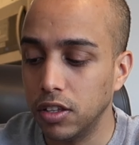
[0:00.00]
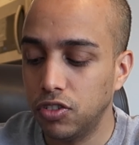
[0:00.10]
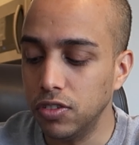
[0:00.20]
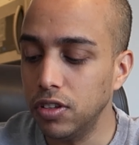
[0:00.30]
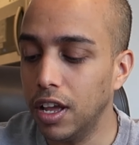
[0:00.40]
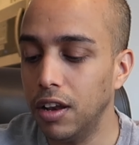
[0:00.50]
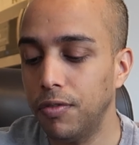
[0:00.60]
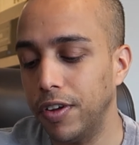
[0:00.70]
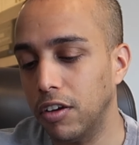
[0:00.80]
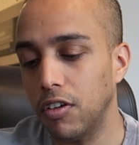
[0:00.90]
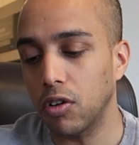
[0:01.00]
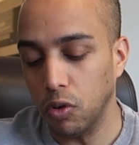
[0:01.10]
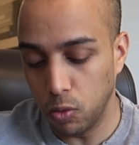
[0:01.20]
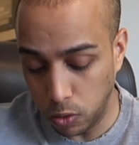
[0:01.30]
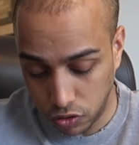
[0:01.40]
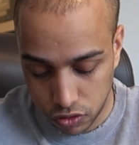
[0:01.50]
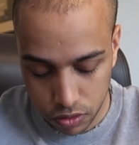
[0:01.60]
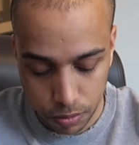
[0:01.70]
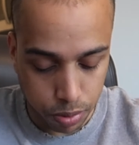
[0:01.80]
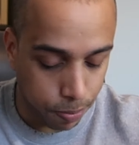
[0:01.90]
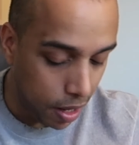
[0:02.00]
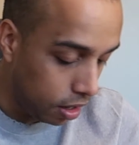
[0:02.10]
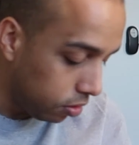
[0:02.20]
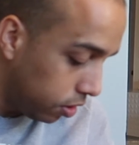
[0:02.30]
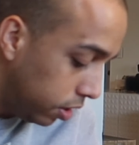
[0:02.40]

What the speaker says: just to kind of figure out which propeller